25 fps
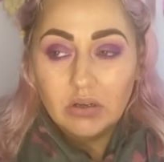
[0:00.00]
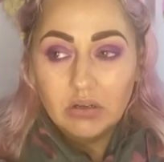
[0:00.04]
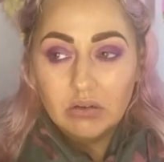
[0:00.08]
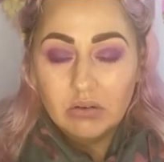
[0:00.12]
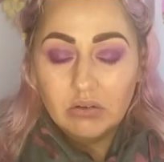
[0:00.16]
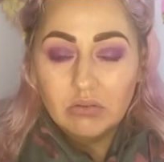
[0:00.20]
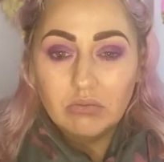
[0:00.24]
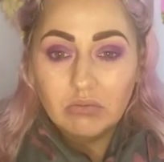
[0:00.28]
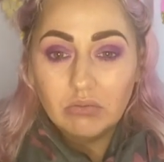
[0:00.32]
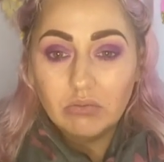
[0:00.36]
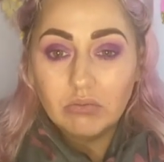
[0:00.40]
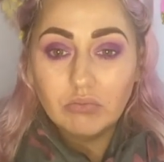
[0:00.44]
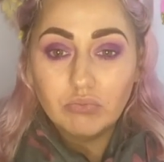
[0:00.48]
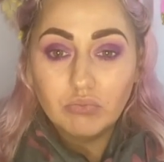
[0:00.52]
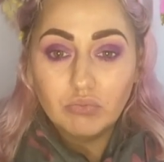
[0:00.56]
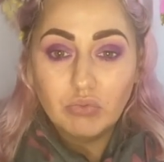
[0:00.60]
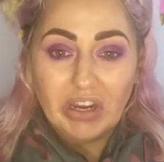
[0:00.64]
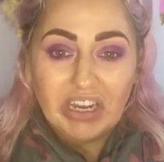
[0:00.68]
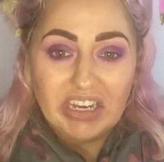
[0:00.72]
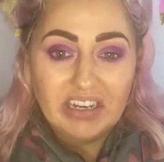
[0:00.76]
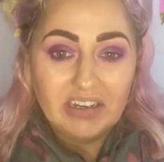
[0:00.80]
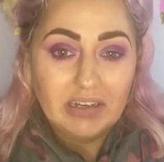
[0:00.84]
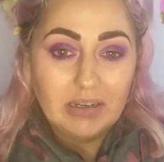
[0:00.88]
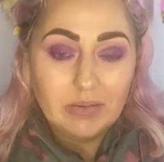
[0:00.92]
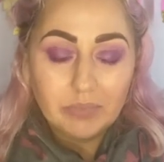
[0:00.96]
or
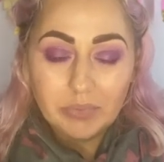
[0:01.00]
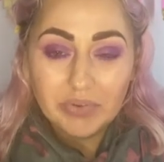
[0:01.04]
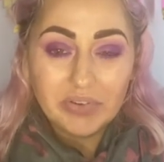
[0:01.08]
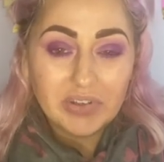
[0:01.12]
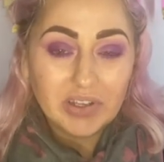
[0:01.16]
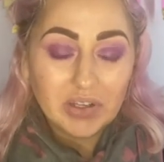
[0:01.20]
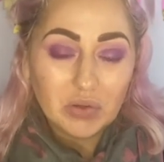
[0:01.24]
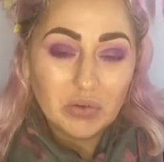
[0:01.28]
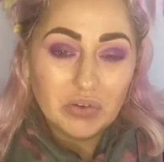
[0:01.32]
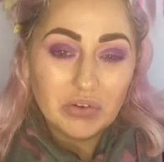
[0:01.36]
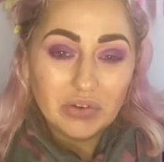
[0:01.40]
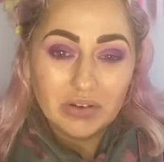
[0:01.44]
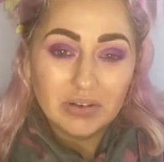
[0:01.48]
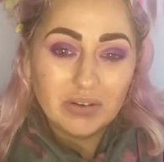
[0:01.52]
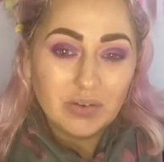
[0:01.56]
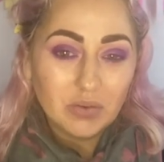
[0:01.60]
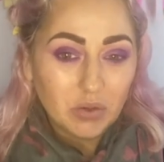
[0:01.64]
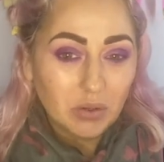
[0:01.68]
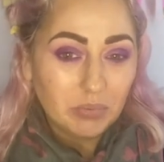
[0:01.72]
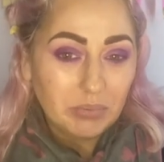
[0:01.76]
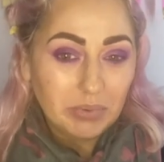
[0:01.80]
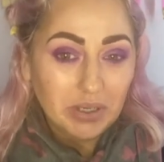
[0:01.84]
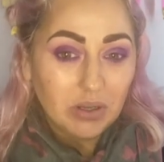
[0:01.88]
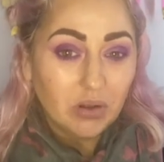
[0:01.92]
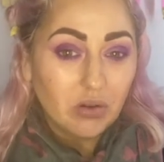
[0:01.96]
red lipstick on, I'd look a
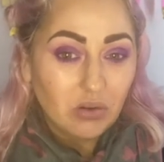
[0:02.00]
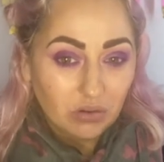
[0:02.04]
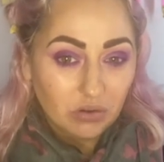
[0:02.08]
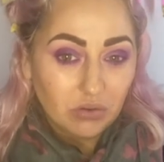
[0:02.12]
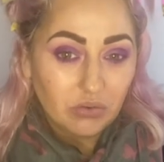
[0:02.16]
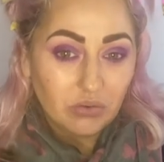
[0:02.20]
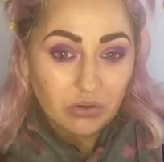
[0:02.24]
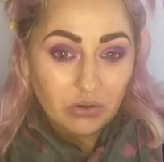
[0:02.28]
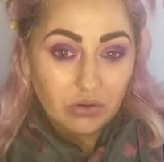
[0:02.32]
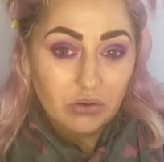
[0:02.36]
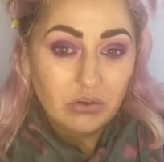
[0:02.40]
bit odd.